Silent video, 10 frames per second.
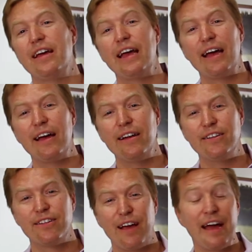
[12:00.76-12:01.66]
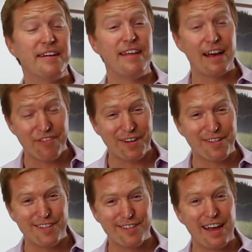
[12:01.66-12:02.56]
and I
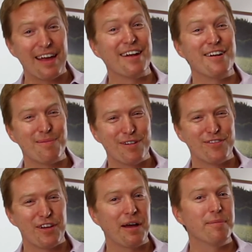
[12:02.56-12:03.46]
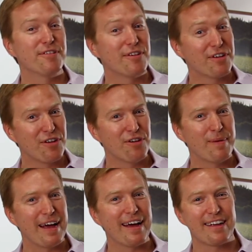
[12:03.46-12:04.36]
definitely said a number of times, go
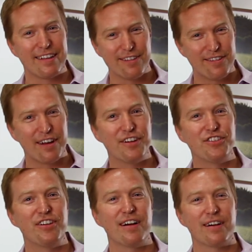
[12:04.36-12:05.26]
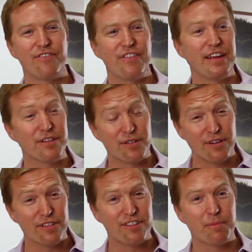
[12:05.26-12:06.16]
back and study geography and
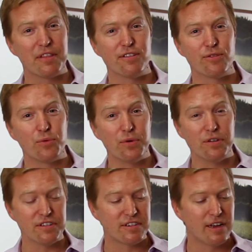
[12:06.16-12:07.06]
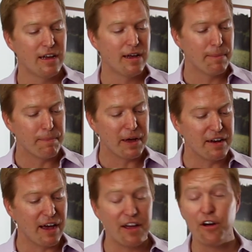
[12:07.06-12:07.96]
learn some of these rules.
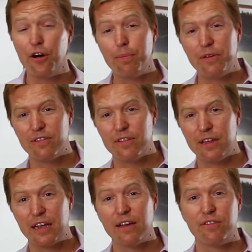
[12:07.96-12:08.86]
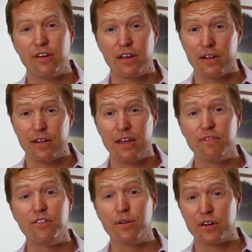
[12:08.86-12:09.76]
But I hope it
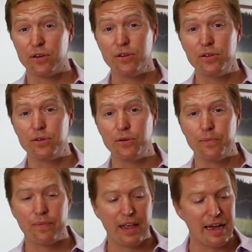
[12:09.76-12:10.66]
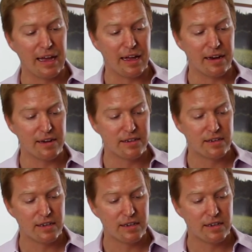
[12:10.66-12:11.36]
gives you a clue and